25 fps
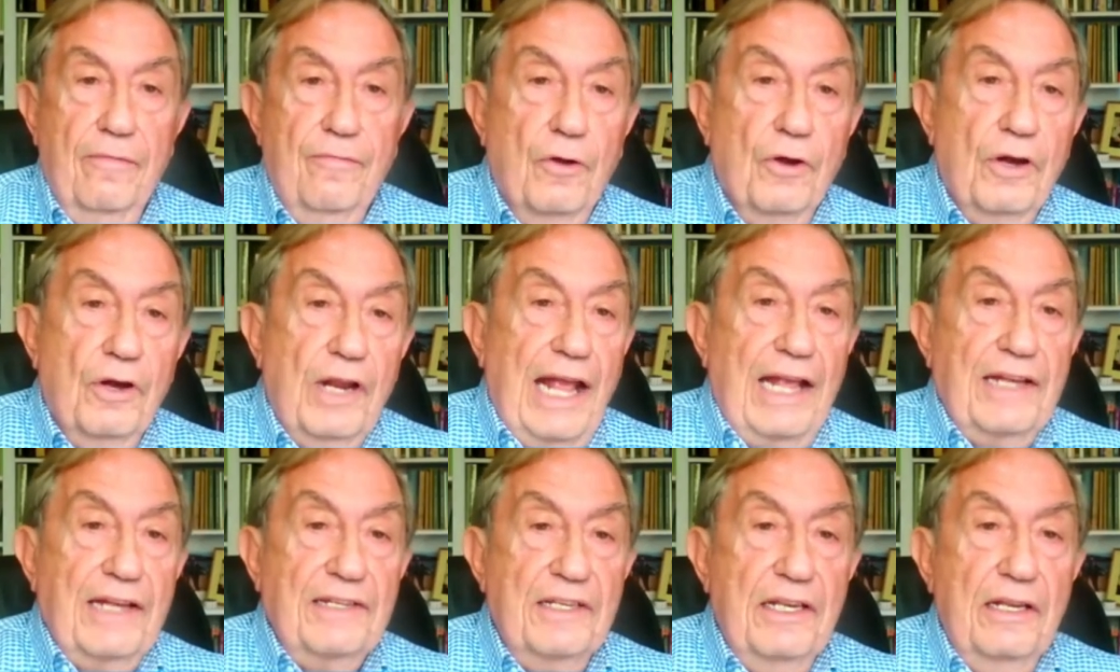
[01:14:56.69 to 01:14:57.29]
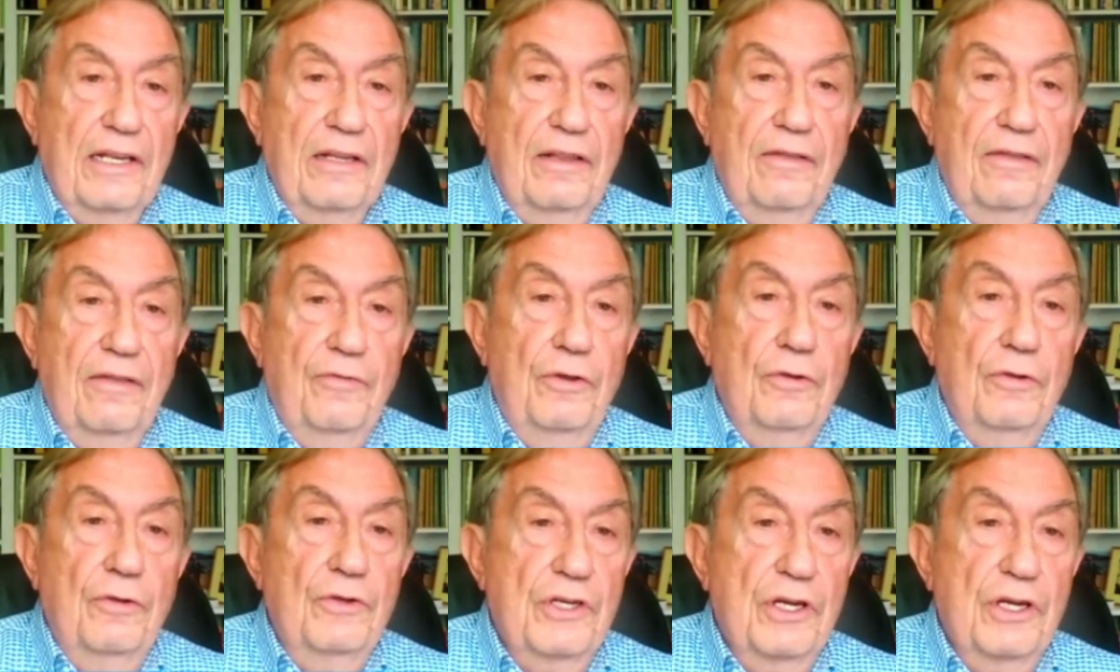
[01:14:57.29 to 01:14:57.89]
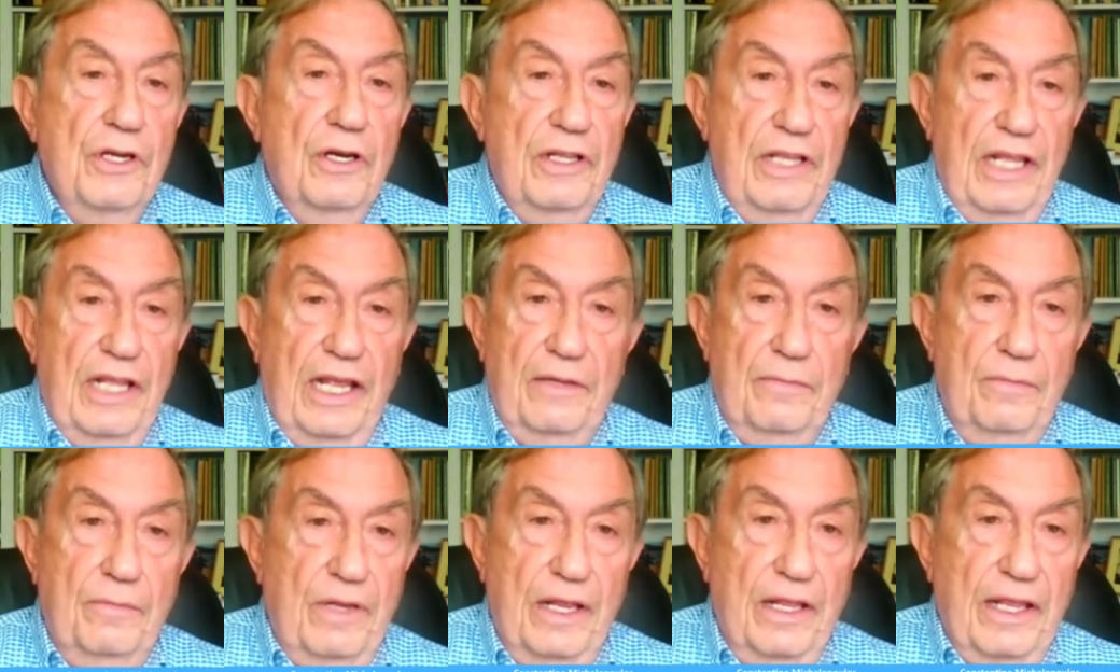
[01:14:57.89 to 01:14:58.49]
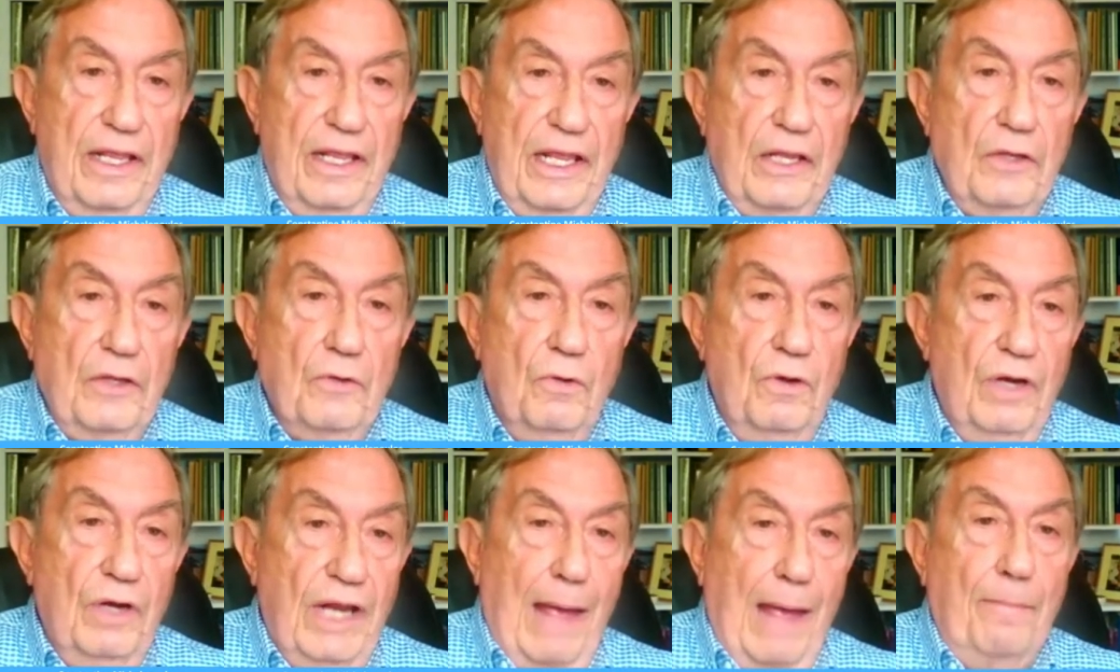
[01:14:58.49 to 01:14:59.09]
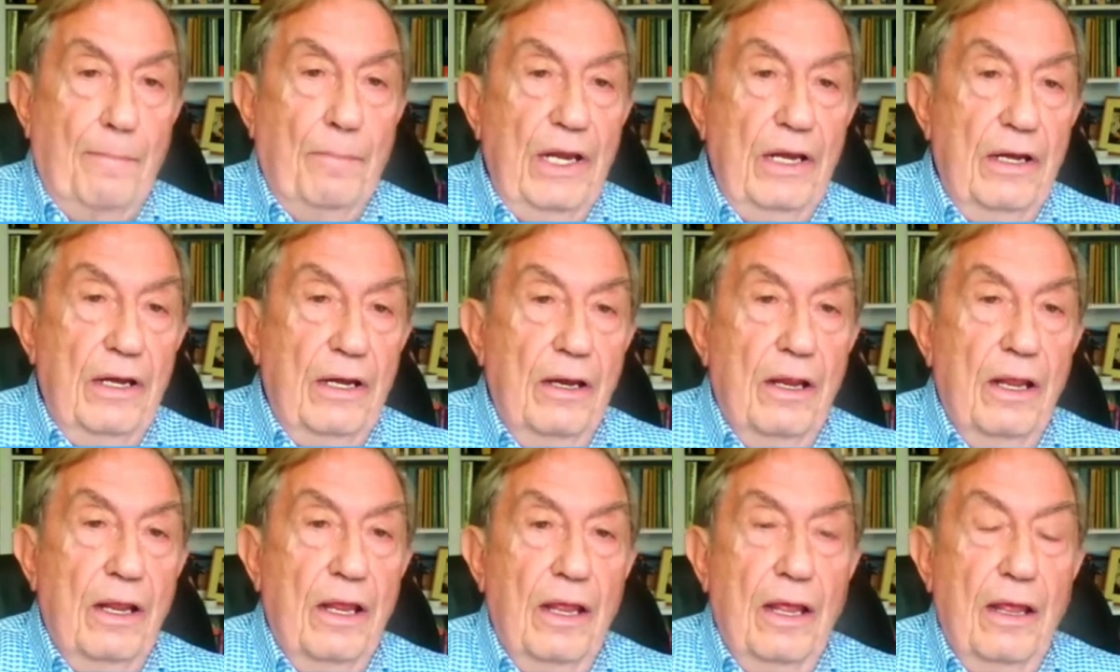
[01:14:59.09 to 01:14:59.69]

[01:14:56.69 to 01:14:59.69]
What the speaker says: forecasting the future that it will happen.